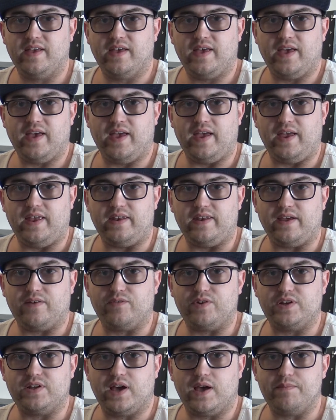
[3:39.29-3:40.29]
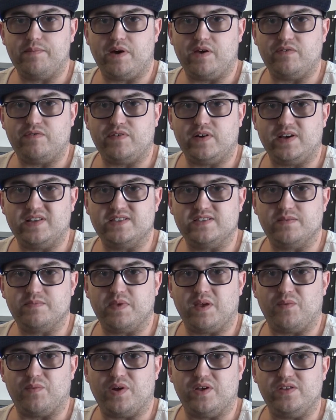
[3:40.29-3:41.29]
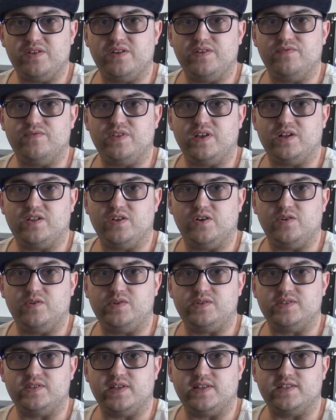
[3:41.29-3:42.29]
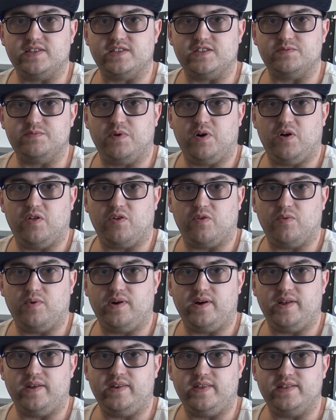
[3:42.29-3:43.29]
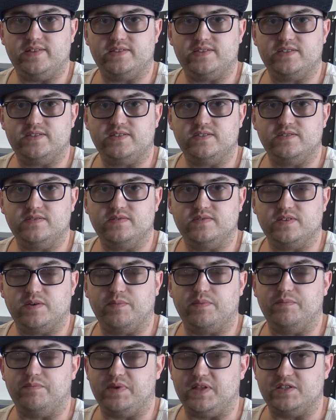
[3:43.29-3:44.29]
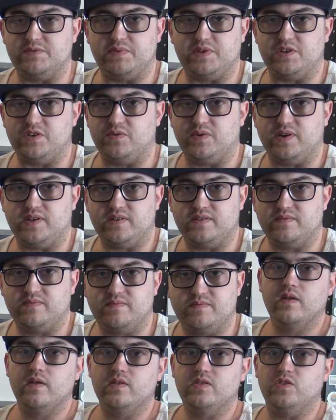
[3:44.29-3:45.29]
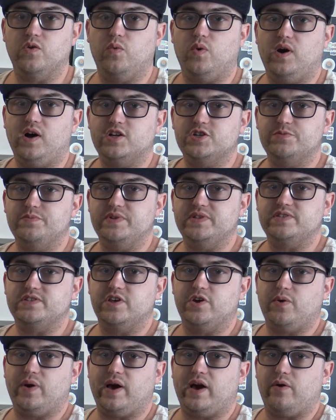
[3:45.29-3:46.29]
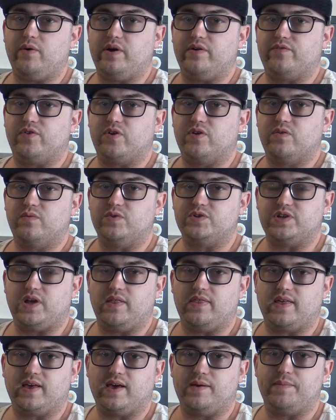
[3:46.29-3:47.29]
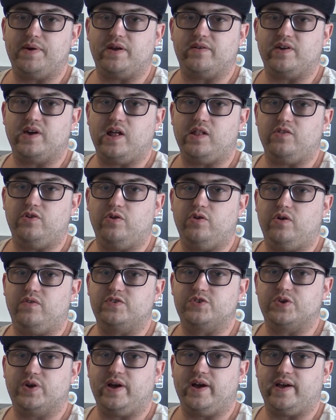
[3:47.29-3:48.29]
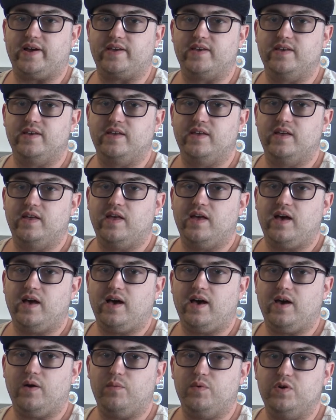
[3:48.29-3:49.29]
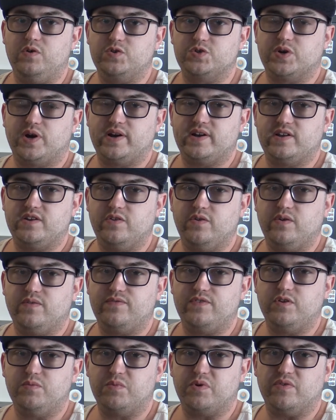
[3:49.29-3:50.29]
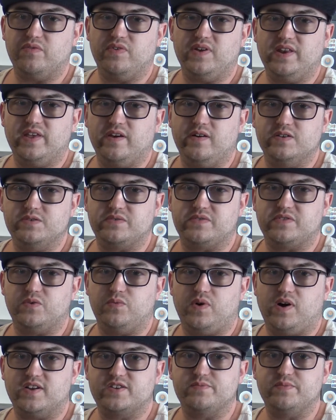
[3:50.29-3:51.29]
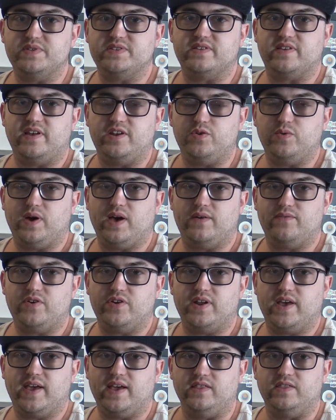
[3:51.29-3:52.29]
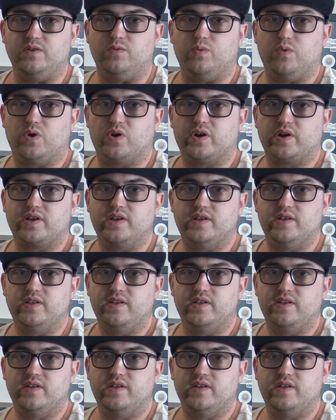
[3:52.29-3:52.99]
and every time I find something relatively close that's a smaller one, someone beats me to it. The Watchmens though, however, which I think I might have got a little off track, I will try to do a few more videos with the Watchmens that I do have on hand that work.